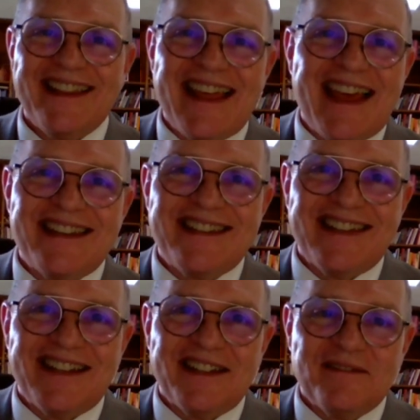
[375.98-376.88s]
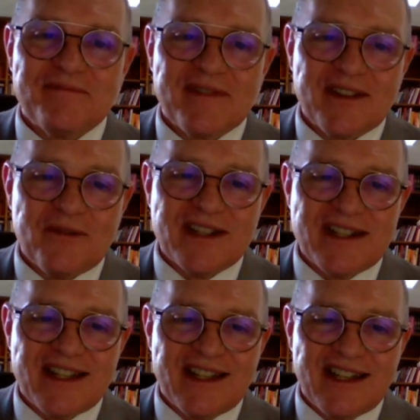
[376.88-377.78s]
that uh, was
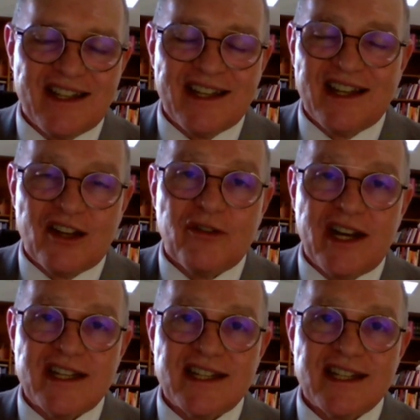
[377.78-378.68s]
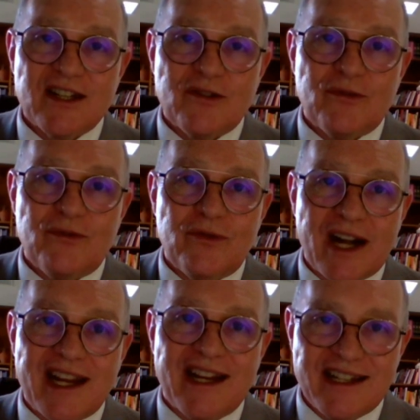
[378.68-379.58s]
a, a great
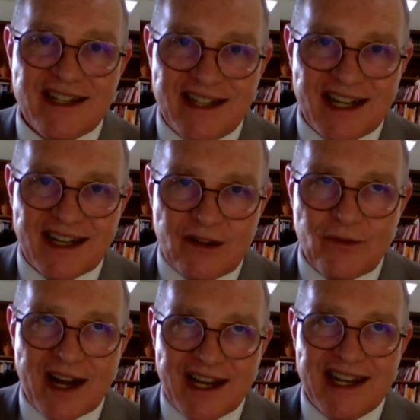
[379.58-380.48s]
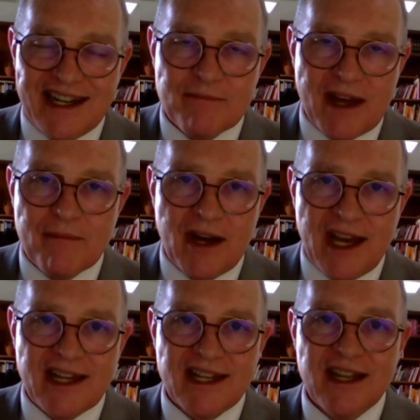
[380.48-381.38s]
reckon, reckoning in my
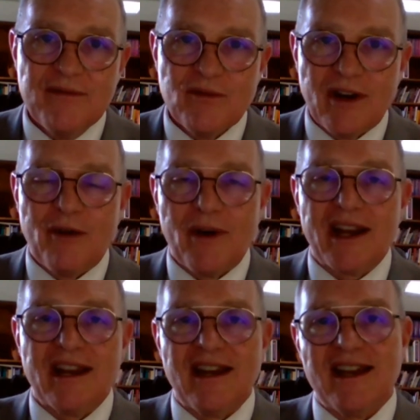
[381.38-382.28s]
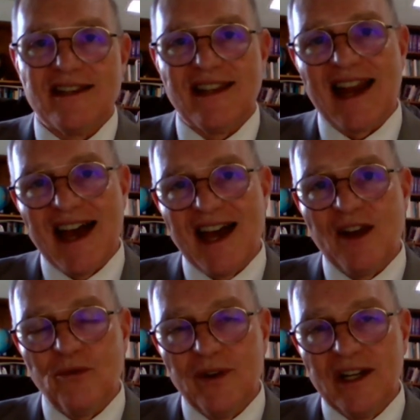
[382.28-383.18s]
mind when I recognized that I
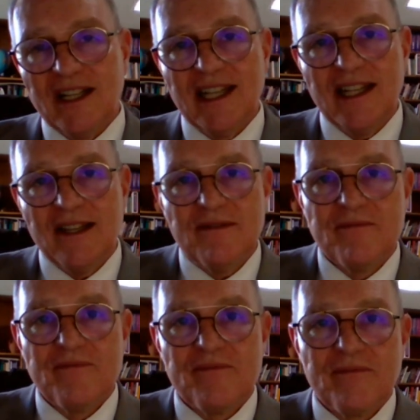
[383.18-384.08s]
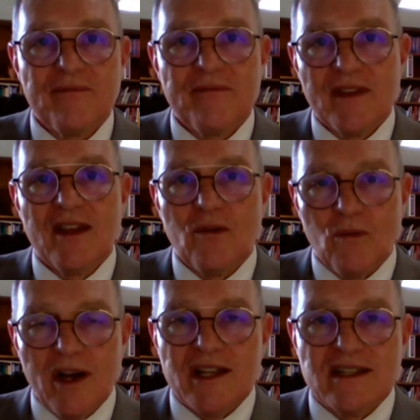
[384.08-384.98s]
really
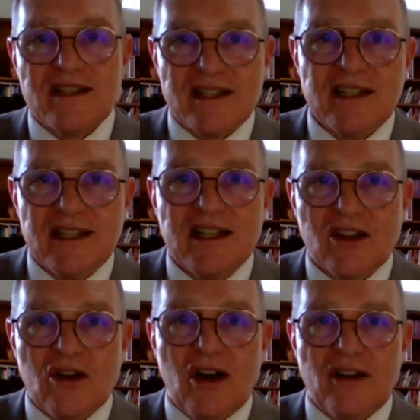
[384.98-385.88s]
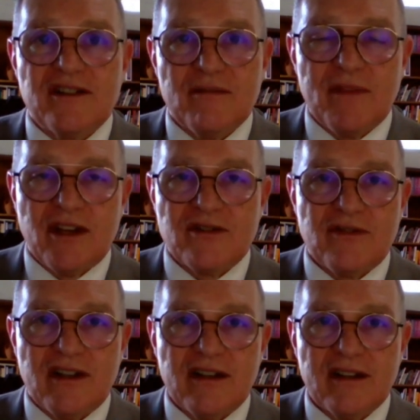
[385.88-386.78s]
was called to
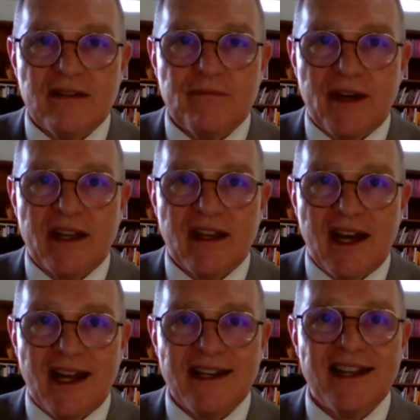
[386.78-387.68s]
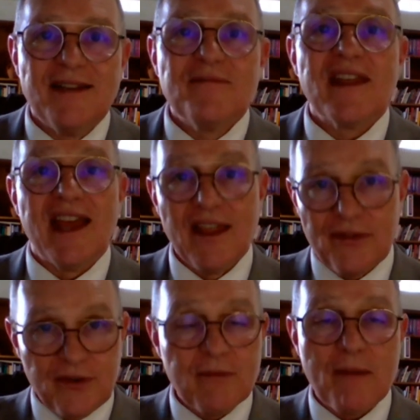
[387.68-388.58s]
ministry by God and
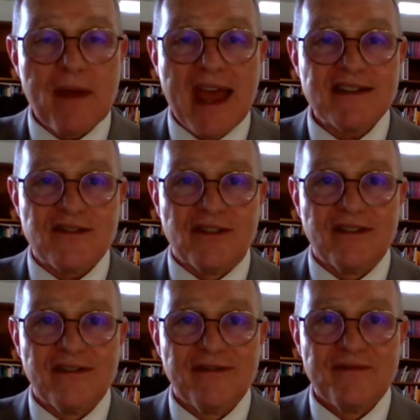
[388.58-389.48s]
through my pastor